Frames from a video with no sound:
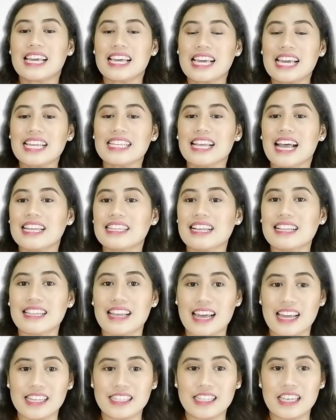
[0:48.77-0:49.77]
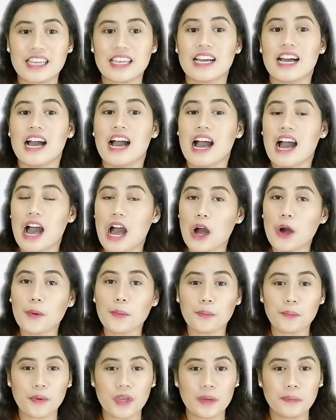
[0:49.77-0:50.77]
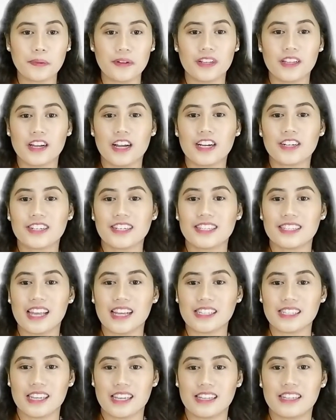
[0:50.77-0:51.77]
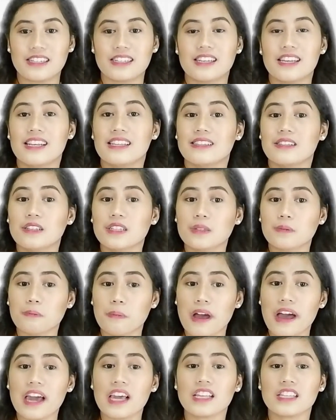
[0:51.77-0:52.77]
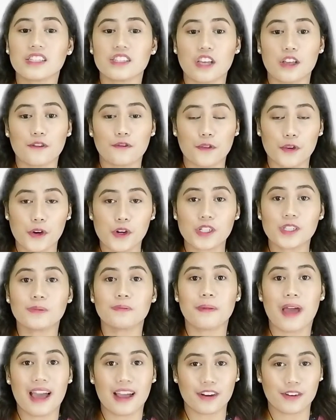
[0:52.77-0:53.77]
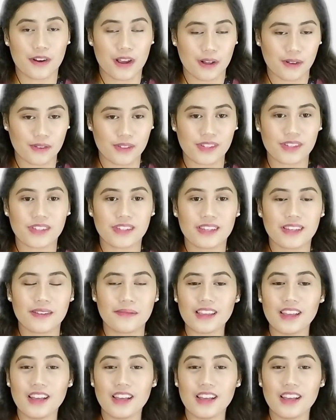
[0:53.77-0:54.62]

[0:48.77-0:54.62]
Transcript: in analyzing how people are connected despite diverse backgrounds.